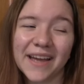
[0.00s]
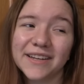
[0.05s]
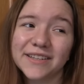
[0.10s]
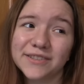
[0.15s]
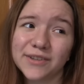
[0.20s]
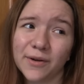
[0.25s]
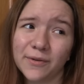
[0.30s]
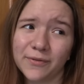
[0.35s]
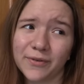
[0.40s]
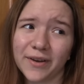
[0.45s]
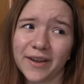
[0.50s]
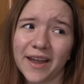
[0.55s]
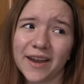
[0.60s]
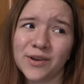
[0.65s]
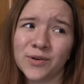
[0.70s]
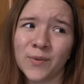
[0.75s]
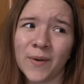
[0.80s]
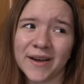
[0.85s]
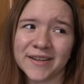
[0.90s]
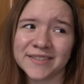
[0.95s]
Don't forget
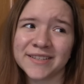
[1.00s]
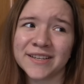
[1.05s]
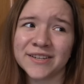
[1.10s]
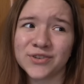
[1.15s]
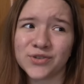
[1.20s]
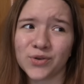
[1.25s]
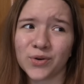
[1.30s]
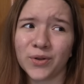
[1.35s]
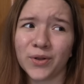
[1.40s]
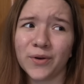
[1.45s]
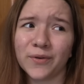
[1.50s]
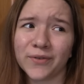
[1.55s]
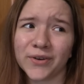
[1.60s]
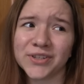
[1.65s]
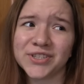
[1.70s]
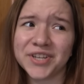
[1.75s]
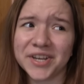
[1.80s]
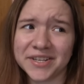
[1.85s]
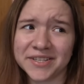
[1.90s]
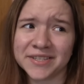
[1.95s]
who has control over
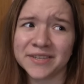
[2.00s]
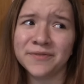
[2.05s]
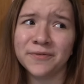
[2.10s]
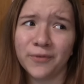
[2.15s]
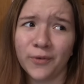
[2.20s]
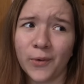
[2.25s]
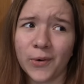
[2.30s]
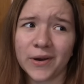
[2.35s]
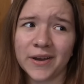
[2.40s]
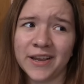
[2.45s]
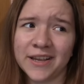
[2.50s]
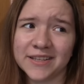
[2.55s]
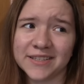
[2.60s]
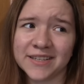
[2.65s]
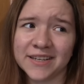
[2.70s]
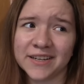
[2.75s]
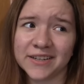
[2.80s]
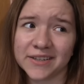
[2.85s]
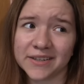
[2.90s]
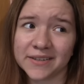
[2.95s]
Jason Voorhees
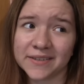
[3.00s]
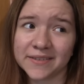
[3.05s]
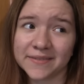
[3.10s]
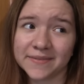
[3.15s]
here.